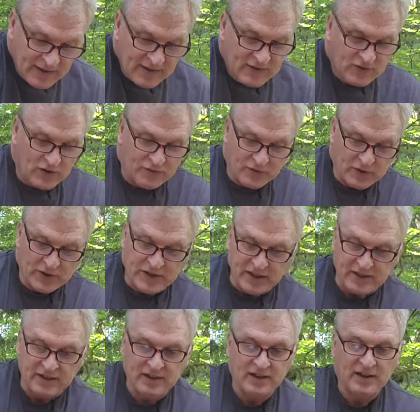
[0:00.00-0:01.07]
So if you look
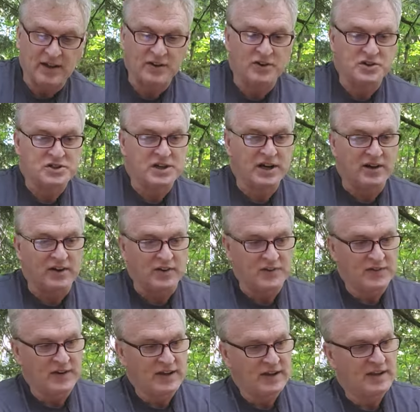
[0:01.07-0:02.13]
at other
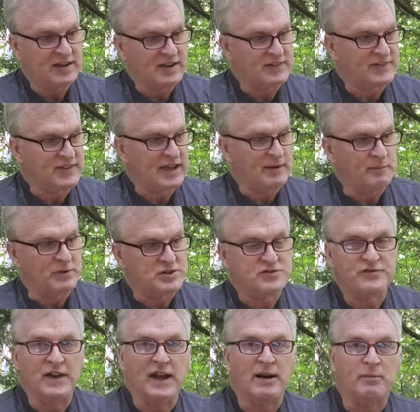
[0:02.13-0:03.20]
chairs, it's that much
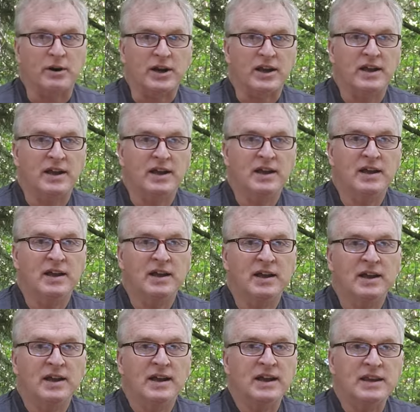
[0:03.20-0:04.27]
fabric,
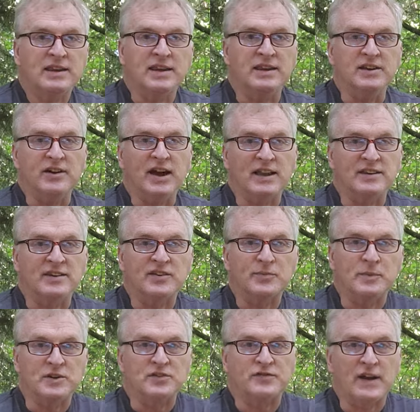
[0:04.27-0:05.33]
then you add this
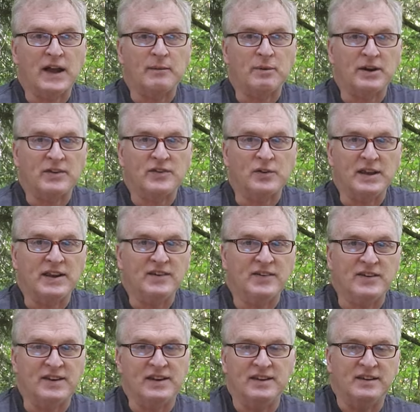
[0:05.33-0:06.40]
much fabric. So
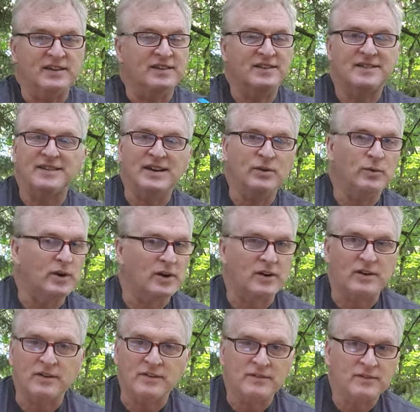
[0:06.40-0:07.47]
easily you can see
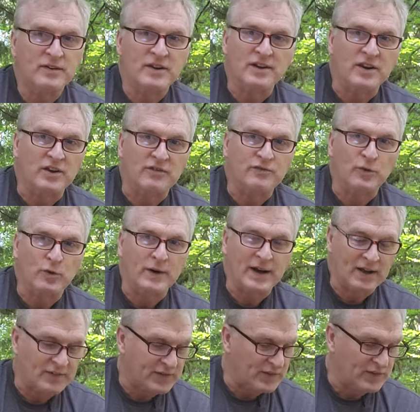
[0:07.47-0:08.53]
where another 4
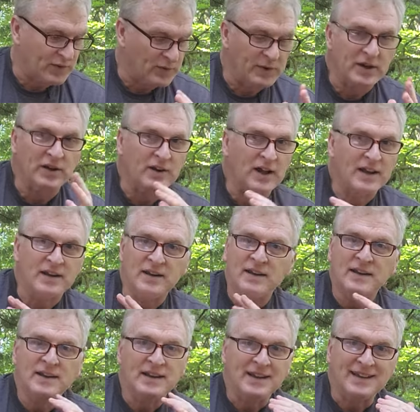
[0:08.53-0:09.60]
ounces. So you're not,
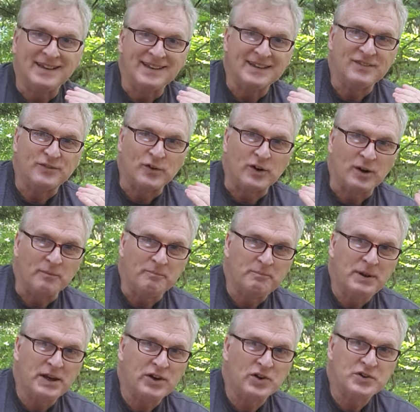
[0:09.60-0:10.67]
for a
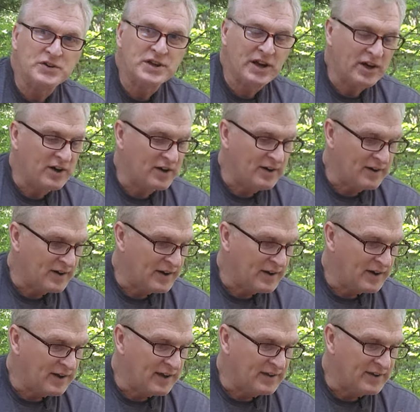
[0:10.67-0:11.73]
bigger chair
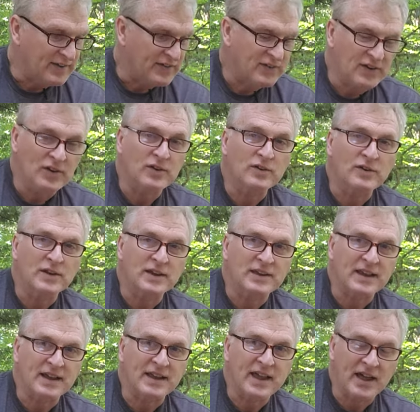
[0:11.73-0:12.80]
that's still in
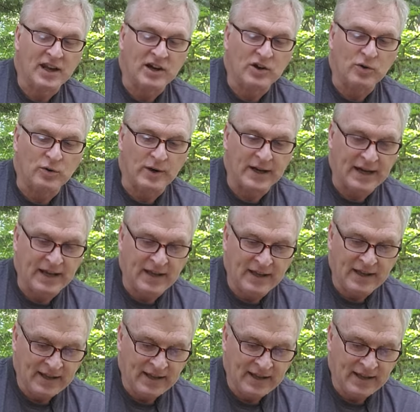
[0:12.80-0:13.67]
that category,